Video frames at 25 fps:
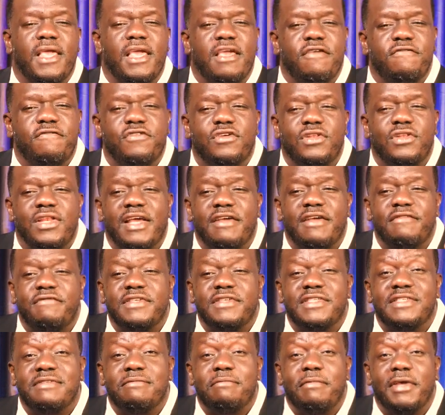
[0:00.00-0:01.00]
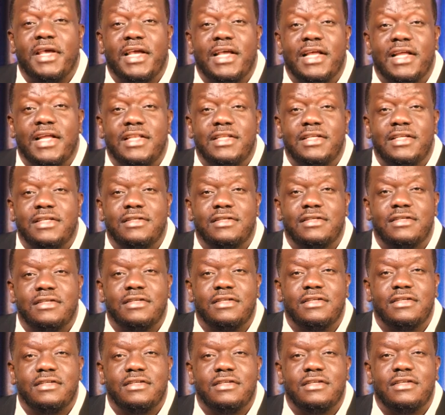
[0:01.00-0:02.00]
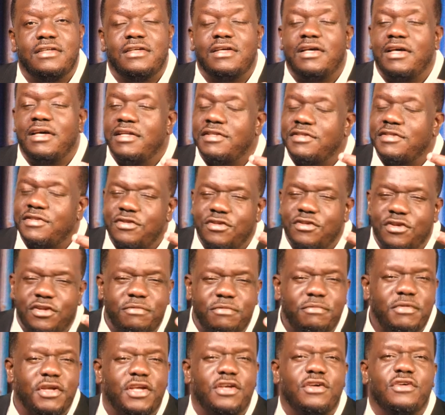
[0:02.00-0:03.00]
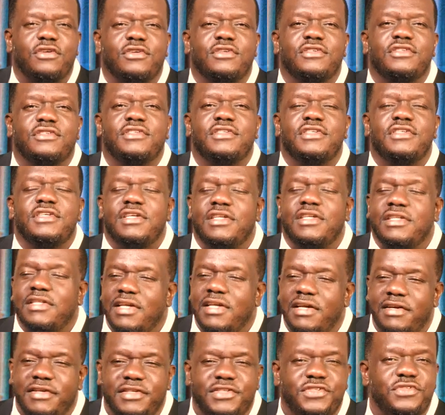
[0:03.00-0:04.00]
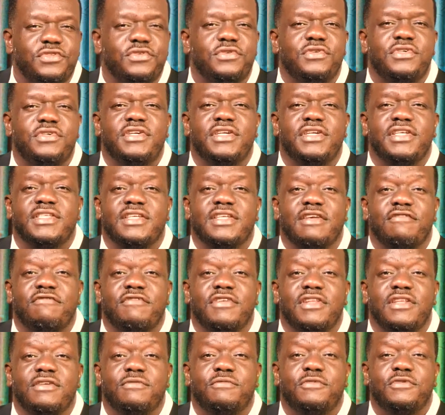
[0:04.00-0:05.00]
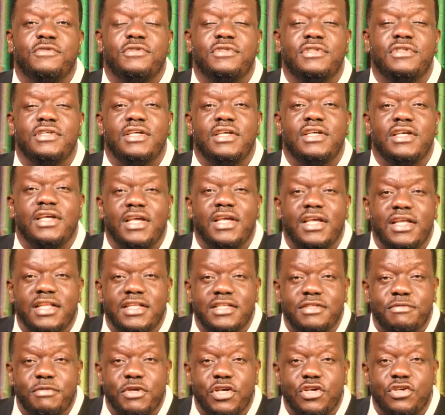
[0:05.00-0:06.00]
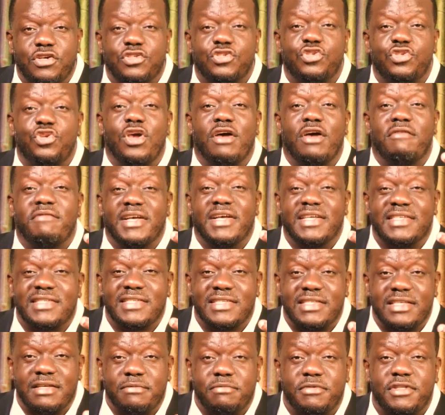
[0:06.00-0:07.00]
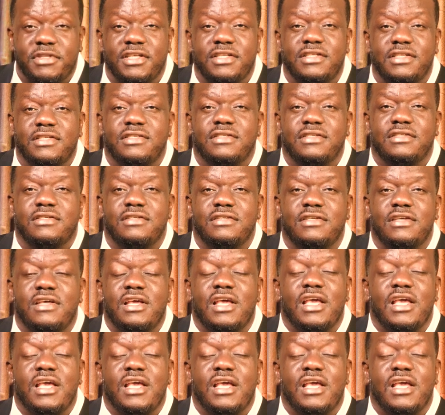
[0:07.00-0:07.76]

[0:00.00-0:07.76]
If your life is beggarly, it's not because there is no grace available, it is because you have accepted it.